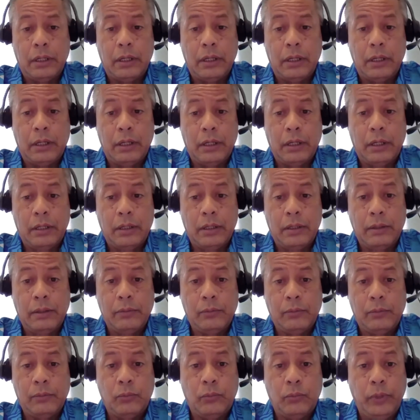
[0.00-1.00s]
to that,
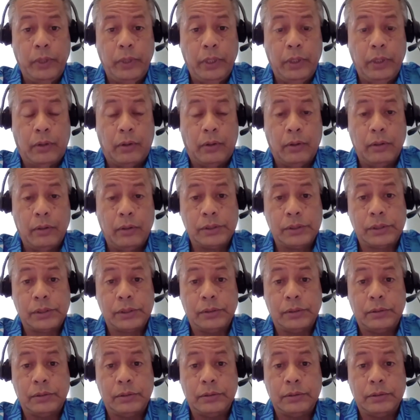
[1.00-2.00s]
uh,
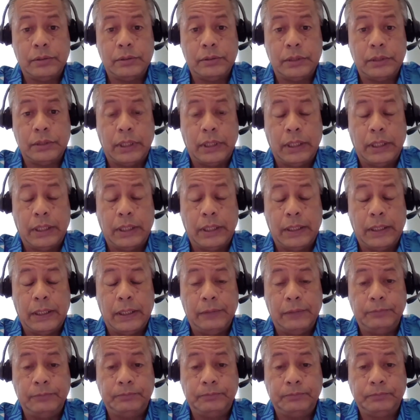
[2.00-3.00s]
we also
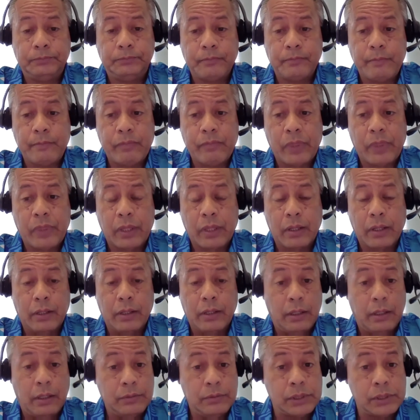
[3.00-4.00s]
um,
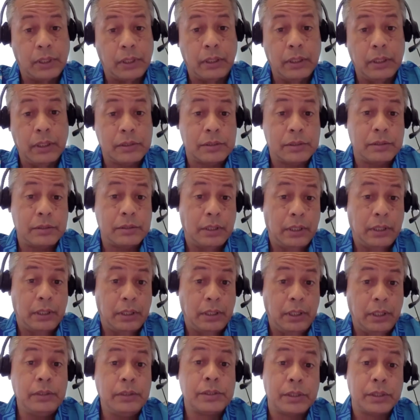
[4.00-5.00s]
uh, started uh,
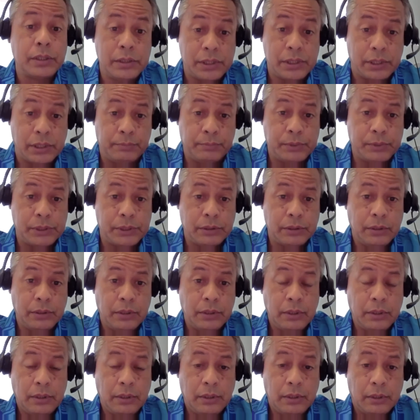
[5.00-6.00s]
internships.
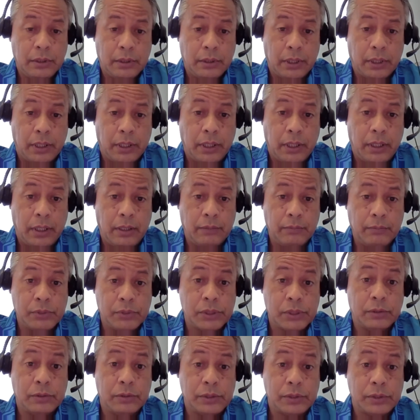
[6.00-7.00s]
Um, so
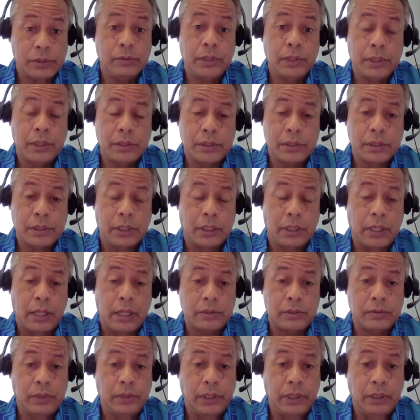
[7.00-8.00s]
students can
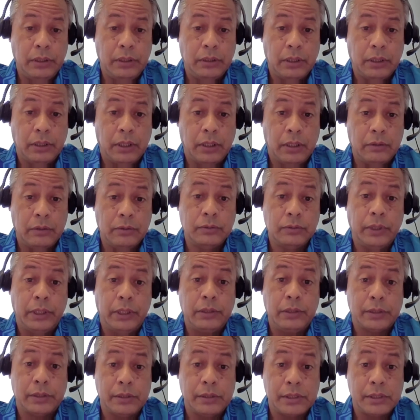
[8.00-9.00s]
actually do
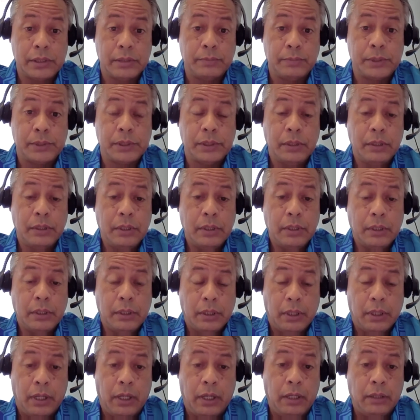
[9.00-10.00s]
internships
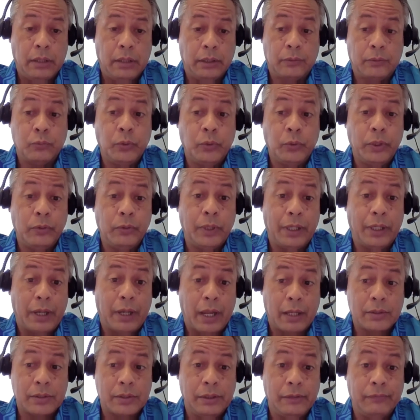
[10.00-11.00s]
that we will
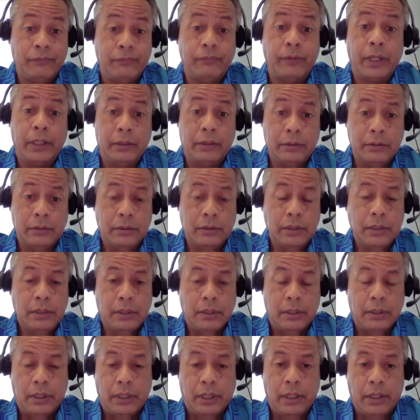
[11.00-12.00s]
actually fund.
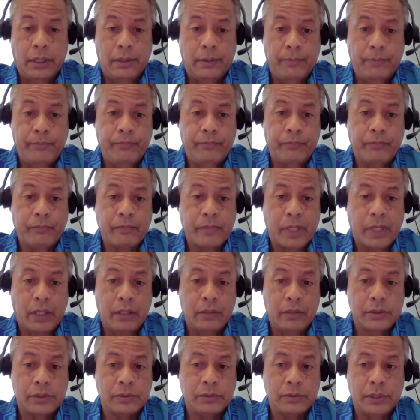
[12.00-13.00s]
Um, and
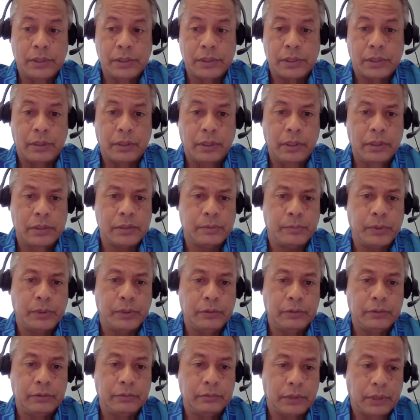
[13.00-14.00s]
students are eligible.
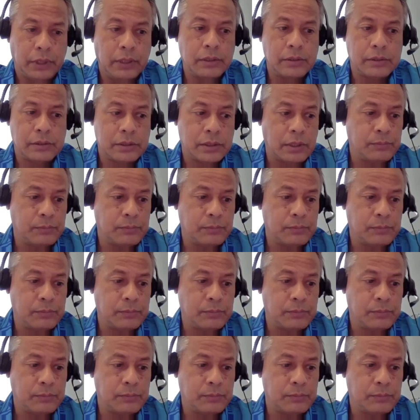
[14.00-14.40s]
some,